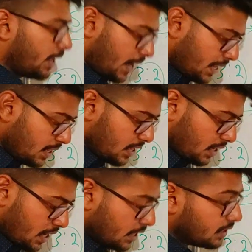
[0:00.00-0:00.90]

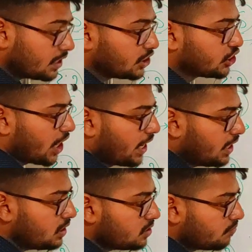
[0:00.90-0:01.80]
Rather, the
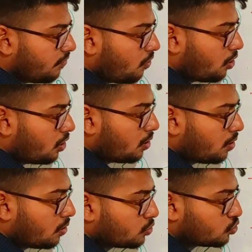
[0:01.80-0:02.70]
channels
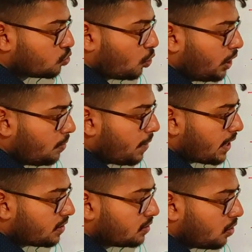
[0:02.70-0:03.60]
for sodium
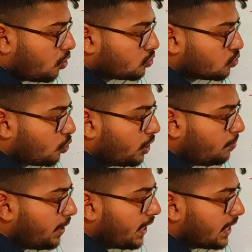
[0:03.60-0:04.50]
ion or
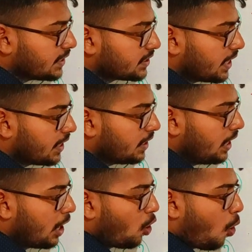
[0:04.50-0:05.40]
sodium gated
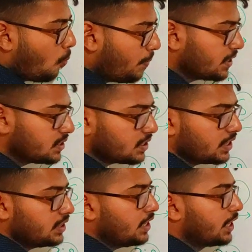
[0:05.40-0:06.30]
channel opens
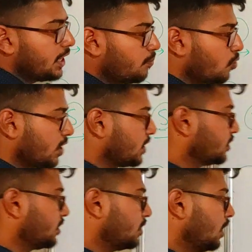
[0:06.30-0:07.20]
in the
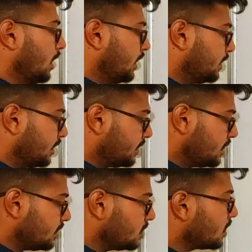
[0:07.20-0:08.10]
depolarization. This is